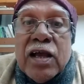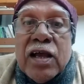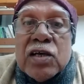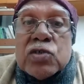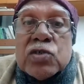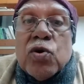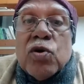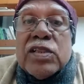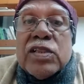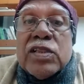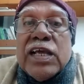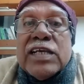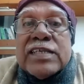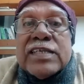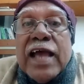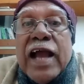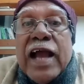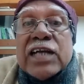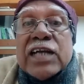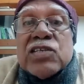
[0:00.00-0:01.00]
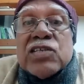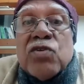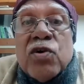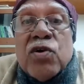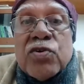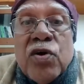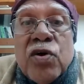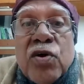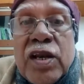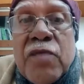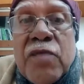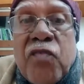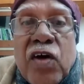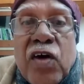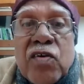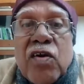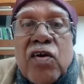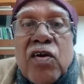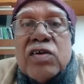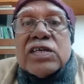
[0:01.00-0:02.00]
So these acts not only
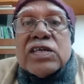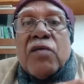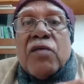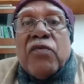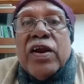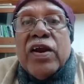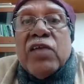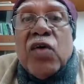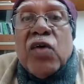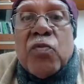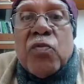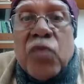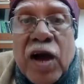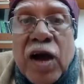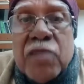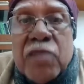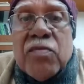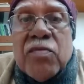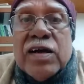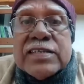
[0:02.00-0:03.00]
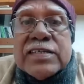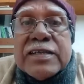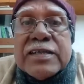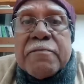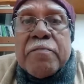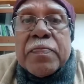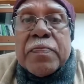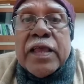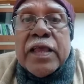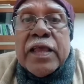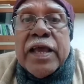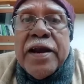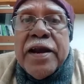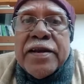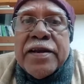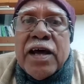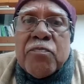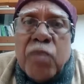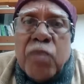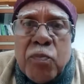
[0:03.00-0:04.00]
for suffering for farmers,
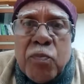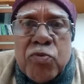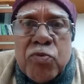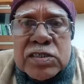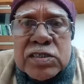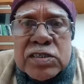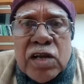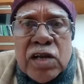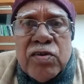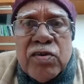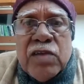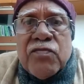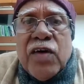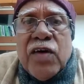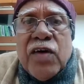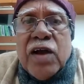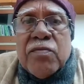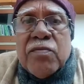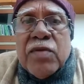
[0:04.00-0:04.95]
entire population will